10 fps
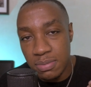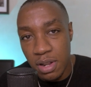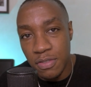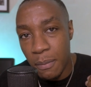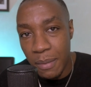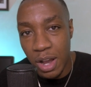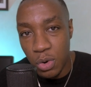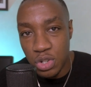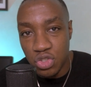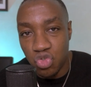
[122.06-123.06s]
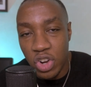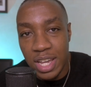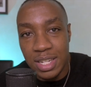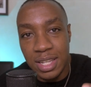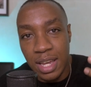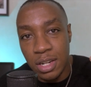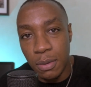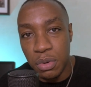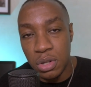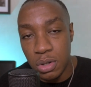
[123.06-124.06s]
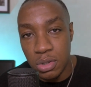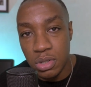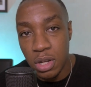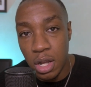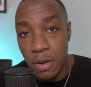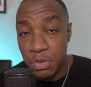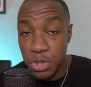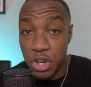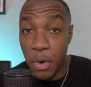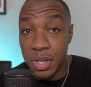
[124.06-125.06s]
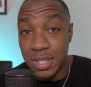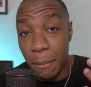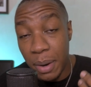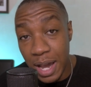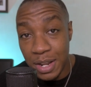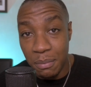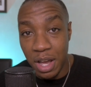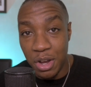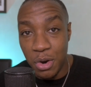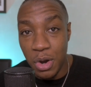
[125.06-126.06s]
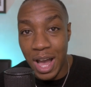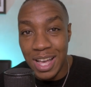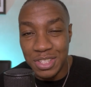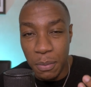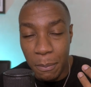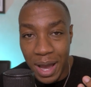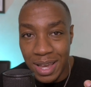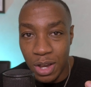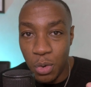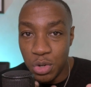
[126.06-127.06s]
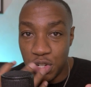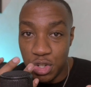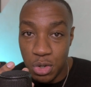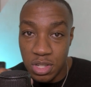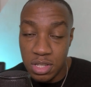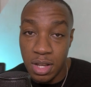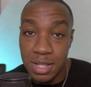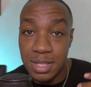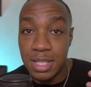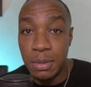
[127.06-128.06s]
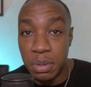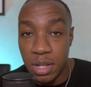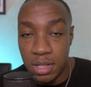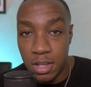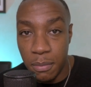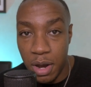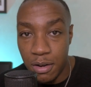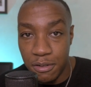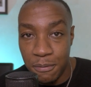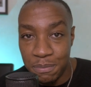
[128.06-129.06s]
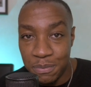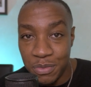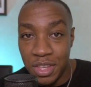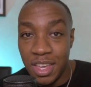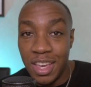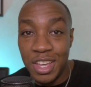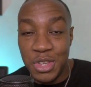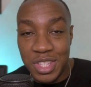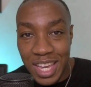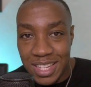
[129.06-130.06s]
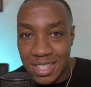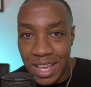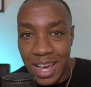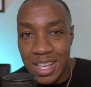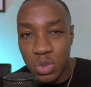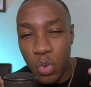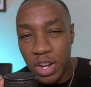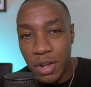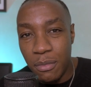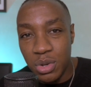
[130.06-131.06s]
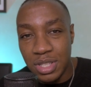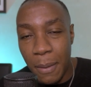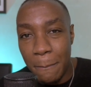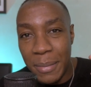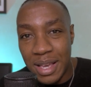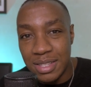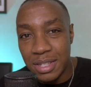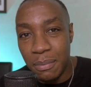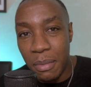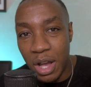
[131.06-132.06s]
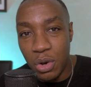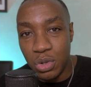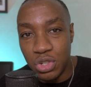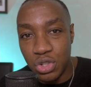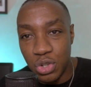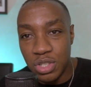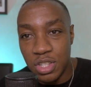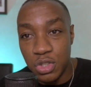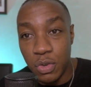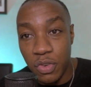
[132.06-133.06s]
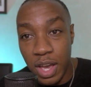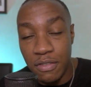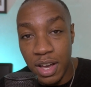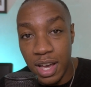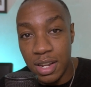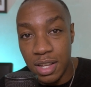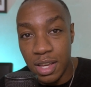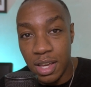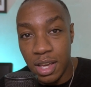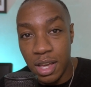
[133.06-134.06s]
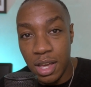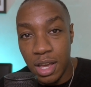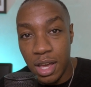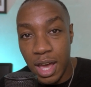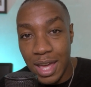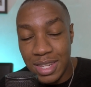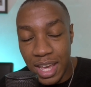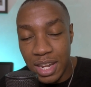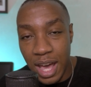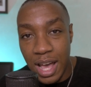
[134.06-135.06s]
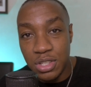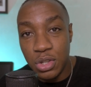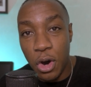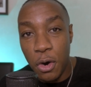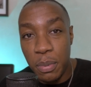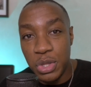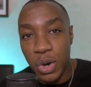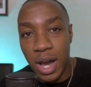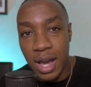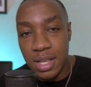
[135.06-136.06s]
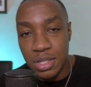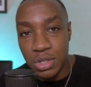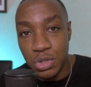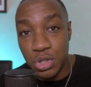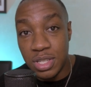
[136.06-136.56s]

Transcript: smell of the mango just radiating up your nose. You go in to bite the mango. As you bite it, all the juices start seeping into your mouth. You taste it, and it's one of the most amazing mango juices you've ever had. And then, as you open your eyes, you